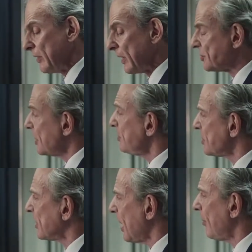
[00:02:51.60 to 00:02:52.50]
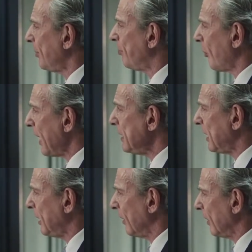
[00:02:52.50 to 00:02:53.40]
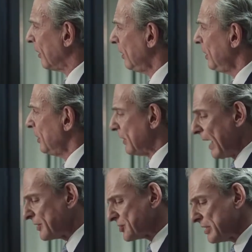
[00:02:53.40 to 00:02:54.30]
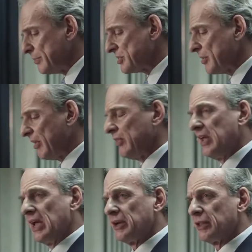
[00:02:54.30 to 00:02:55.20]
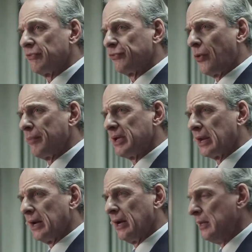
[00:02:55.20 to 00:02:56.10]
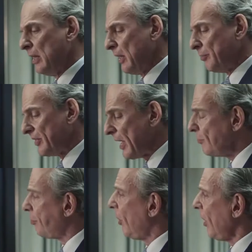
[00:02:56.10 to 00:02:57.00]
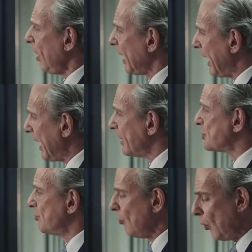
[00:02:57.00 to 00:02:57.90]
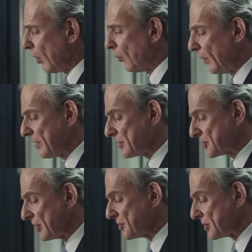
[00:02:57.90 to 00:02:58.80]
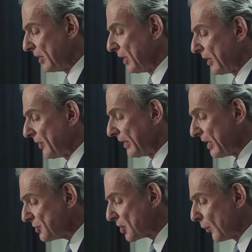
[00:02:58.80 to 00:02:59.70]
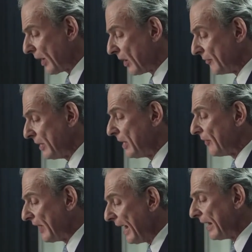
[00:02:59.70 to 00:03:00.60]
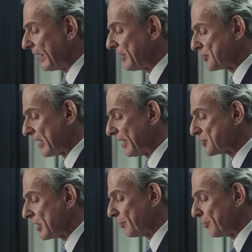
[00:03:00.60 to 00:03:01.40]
there seems to come a break here that seems to be the end of the formula. But then Paul adds more witnesses that he's aware of. Then, he says, he